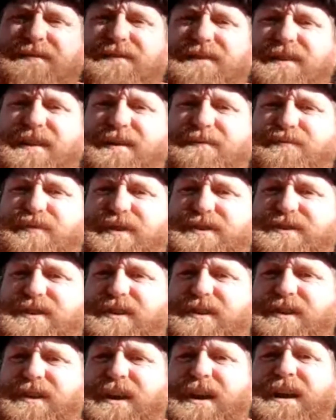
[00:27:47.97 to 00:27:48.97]
after Liam
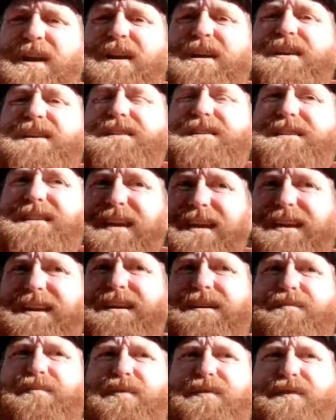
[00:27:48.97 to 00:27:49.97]
Bridcut,
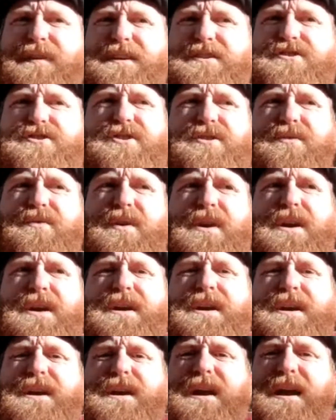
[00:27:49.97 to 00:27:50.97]
senior professional.
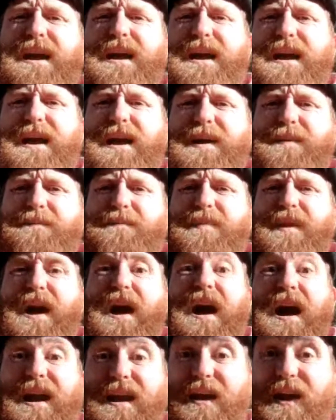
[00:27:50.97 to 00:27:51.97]

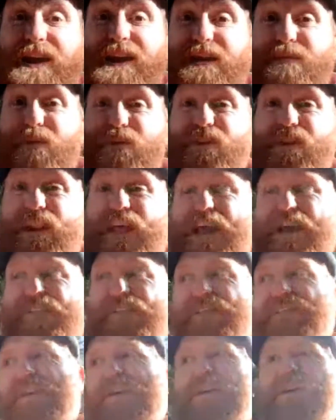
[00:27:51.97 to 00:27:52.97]
I like him on the
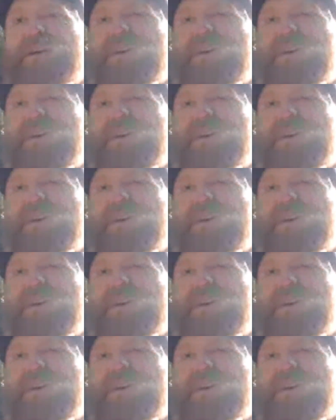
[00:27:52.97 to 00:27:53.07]
left.